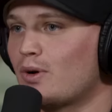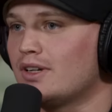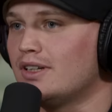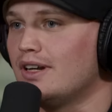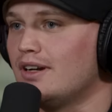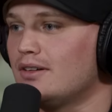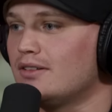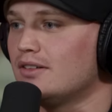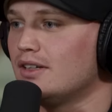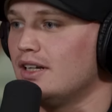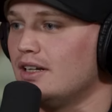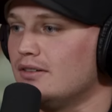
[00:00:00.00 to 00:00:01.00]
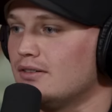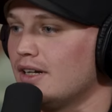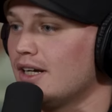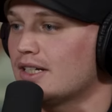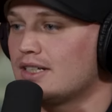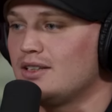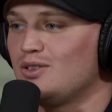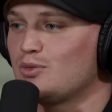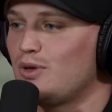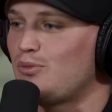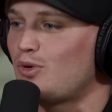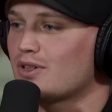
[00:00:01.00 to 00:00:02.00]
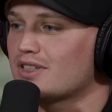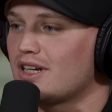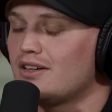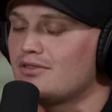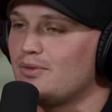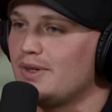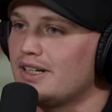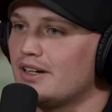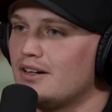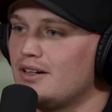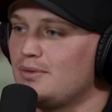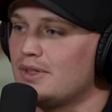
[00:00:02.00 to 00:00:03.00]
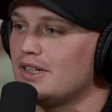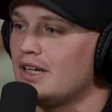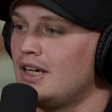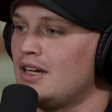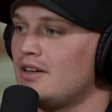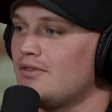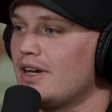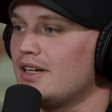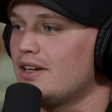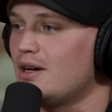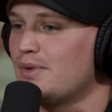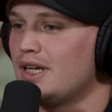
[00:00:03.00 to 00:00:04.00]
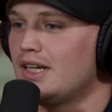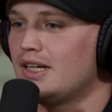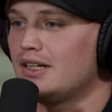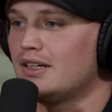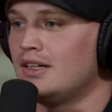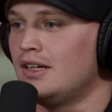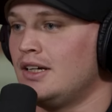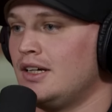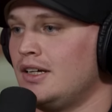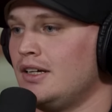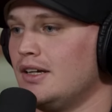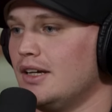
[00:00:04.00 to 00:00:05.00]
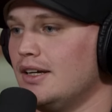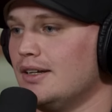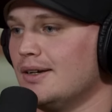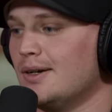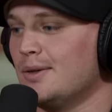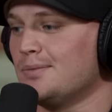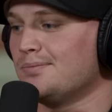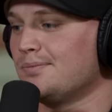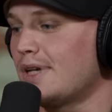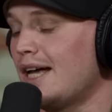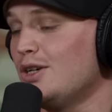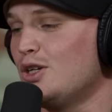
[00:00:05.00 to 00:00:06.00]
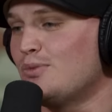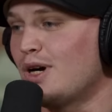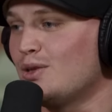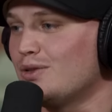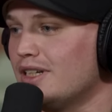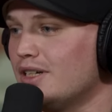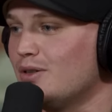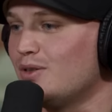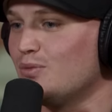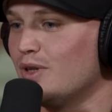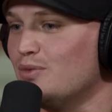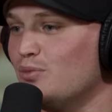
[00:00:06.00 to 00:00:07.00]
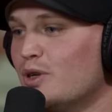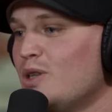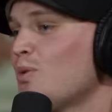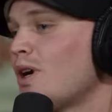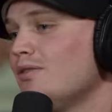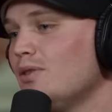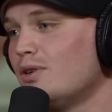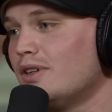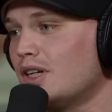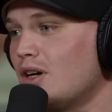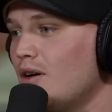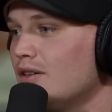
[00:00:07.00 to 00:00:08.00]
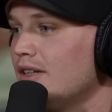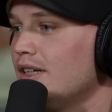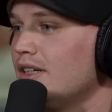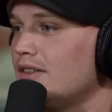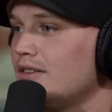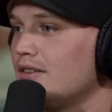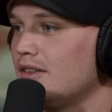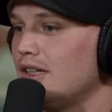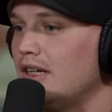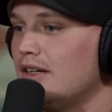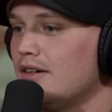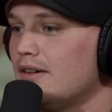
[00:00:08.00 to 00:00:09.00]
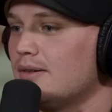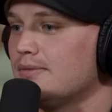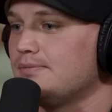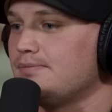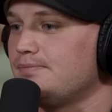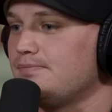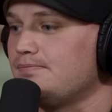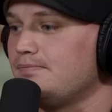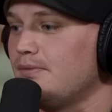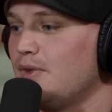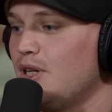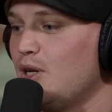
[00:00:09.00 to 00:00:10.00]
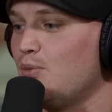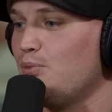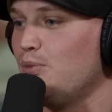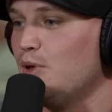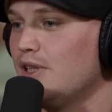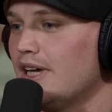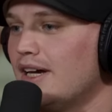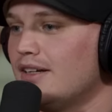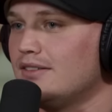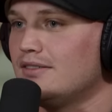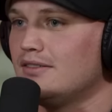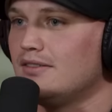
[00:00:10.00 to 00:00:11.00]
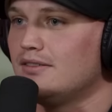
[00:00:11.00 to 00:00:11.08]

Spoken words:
working there. And like I said, those people are excited for me to come. And if I can come in and kind of do my own deal and bring what I've learned at Kaulig and you know, put that